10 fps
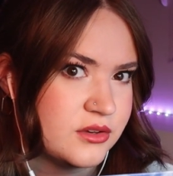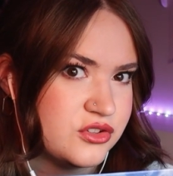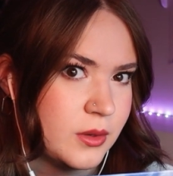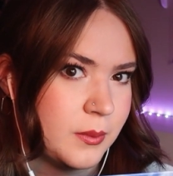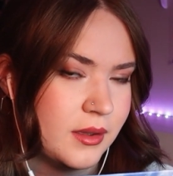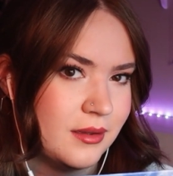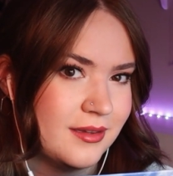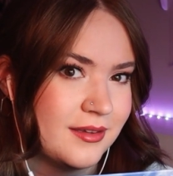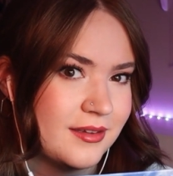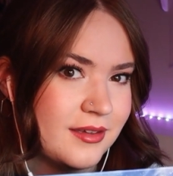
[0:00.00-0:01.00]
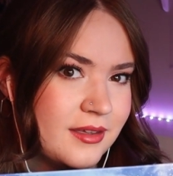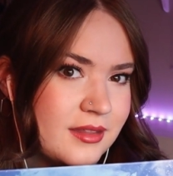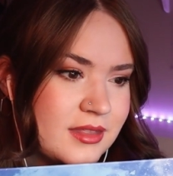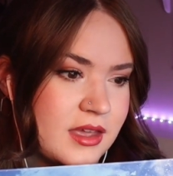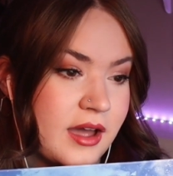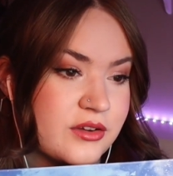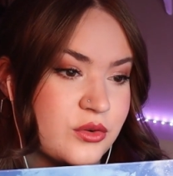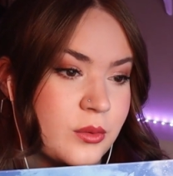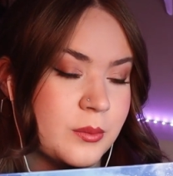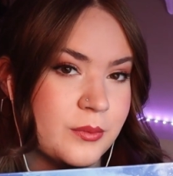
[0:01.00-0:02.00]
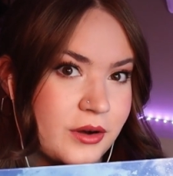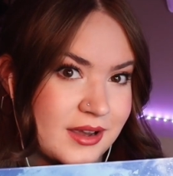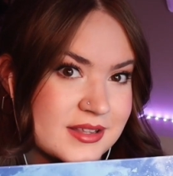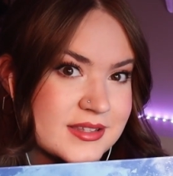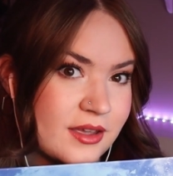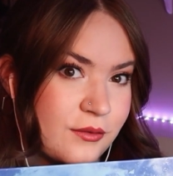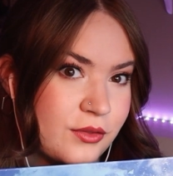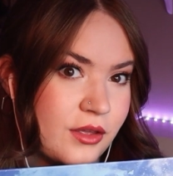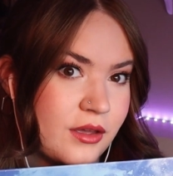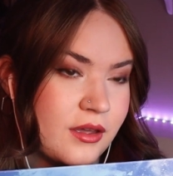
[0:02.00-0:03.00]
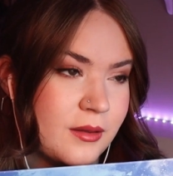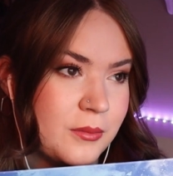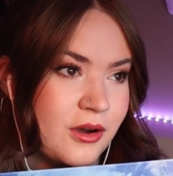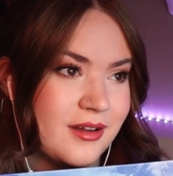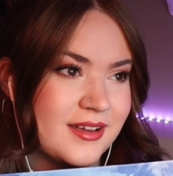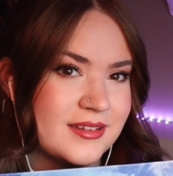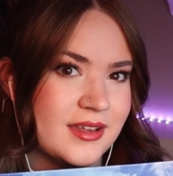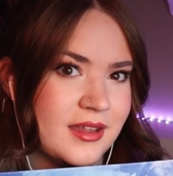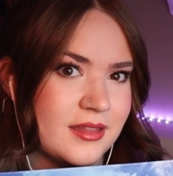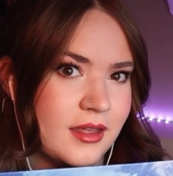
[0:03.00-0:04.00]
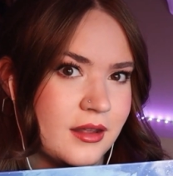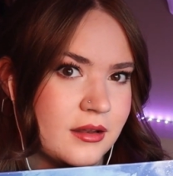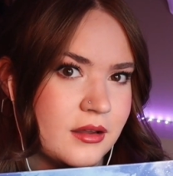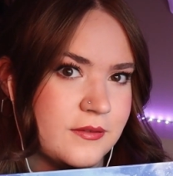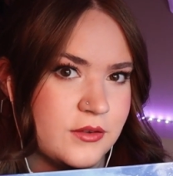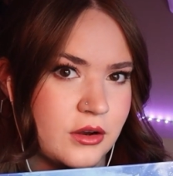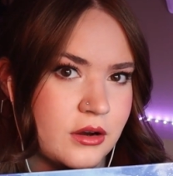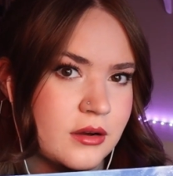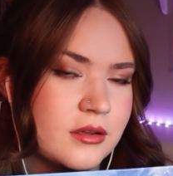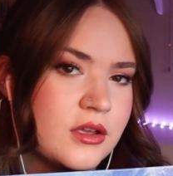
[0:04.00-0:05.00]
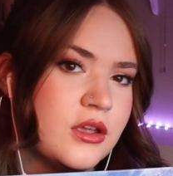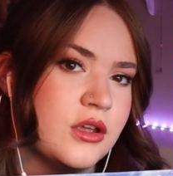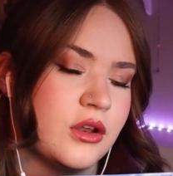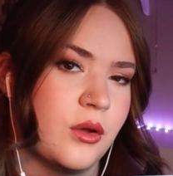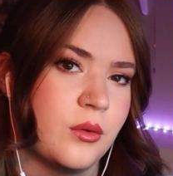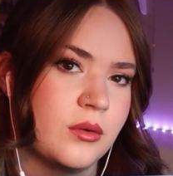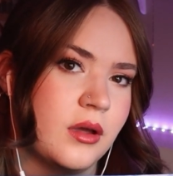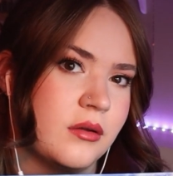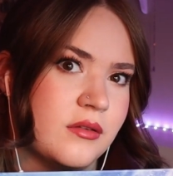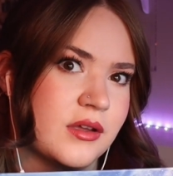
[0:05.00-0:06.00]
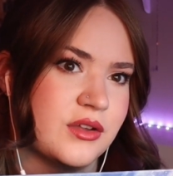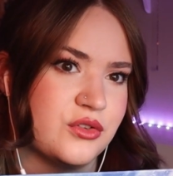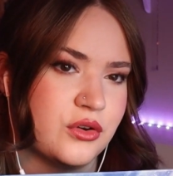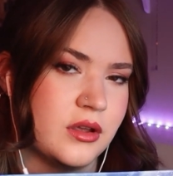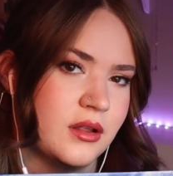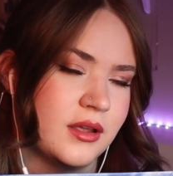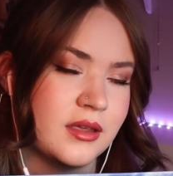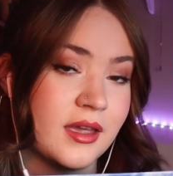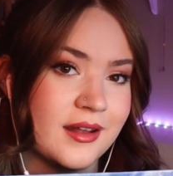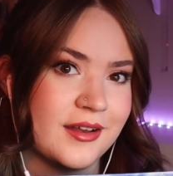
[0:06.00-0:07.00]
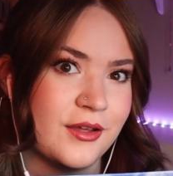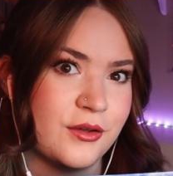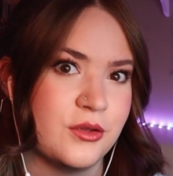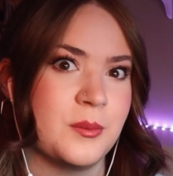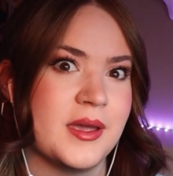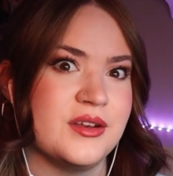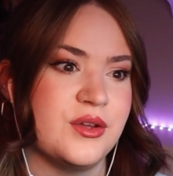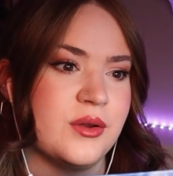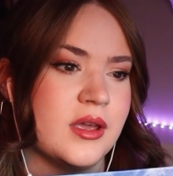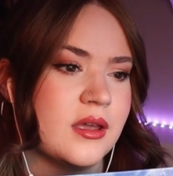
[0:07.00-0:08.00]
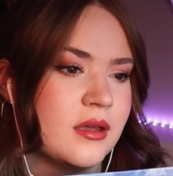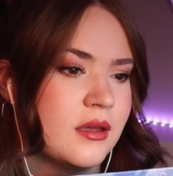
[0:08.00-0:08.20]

shipping, the actual price of the product, and then if you're, out of the country, like Canada, you pay duty.